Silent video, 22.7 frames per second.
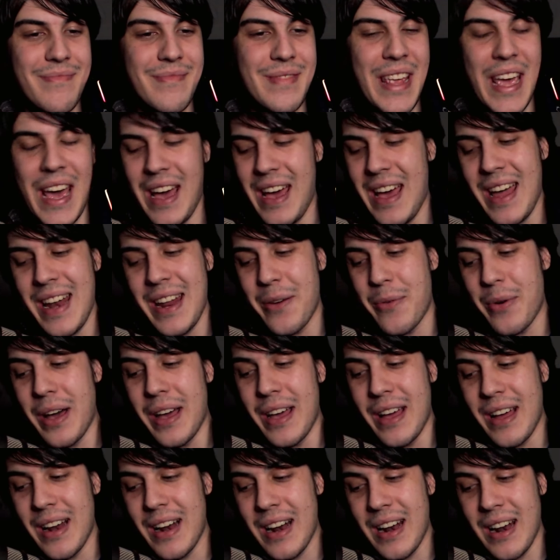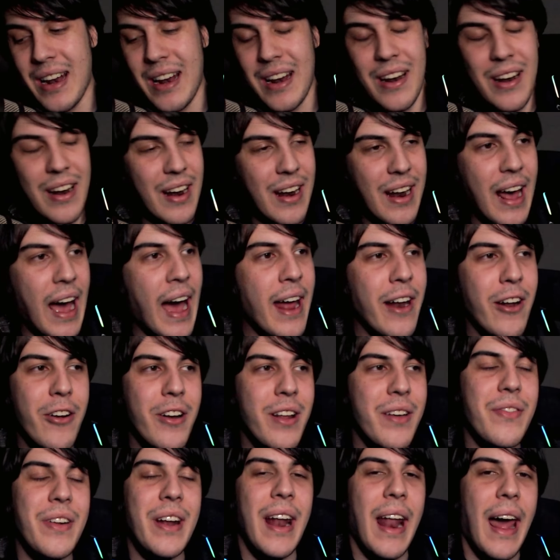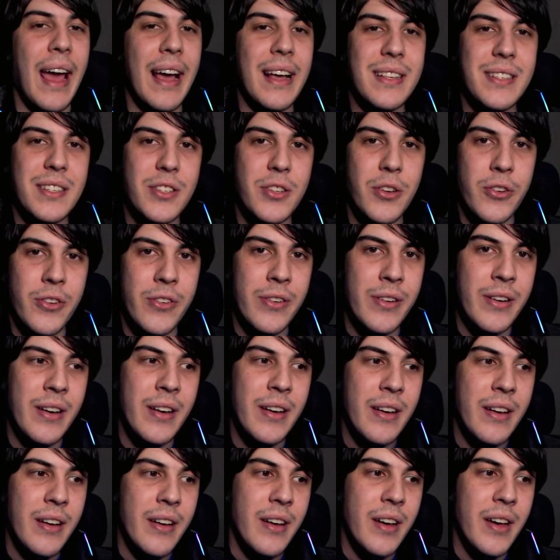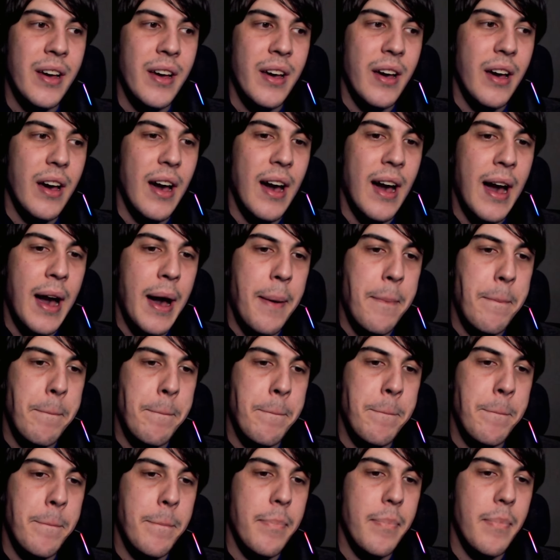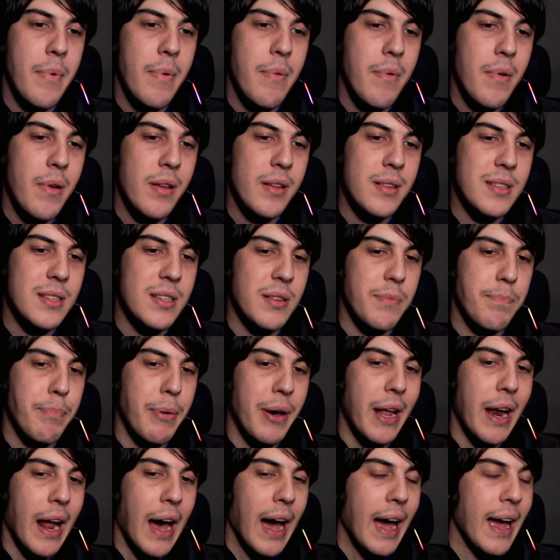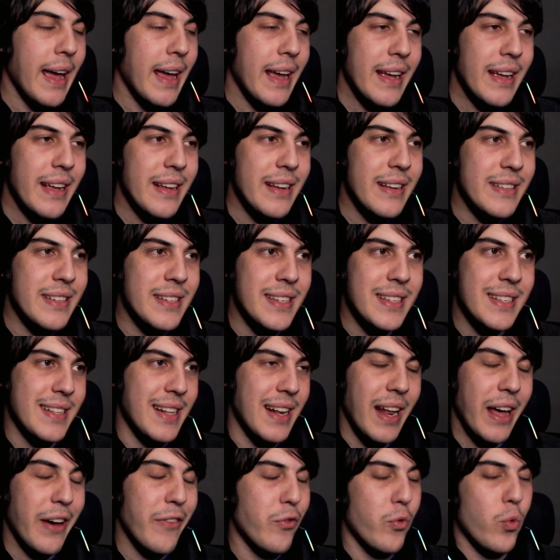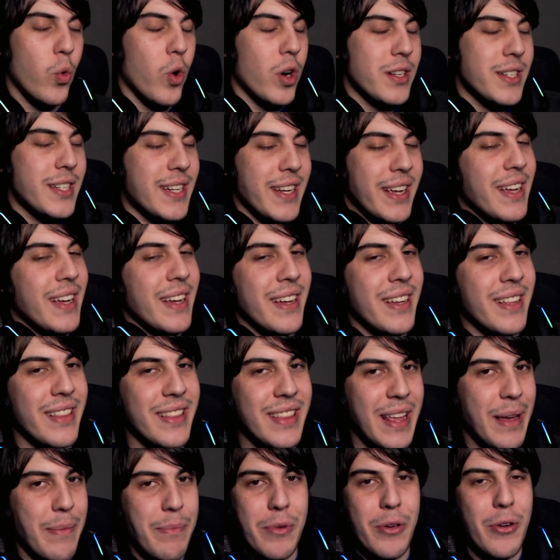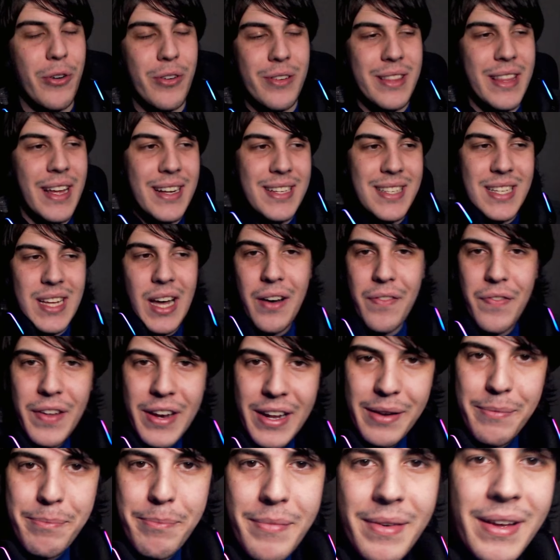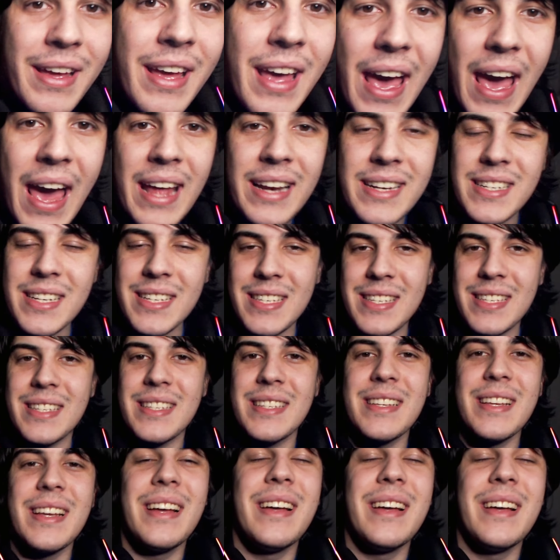yeah, anyway, I don't even like stew, um, but I just love watching them cook that stuff, and it, and just,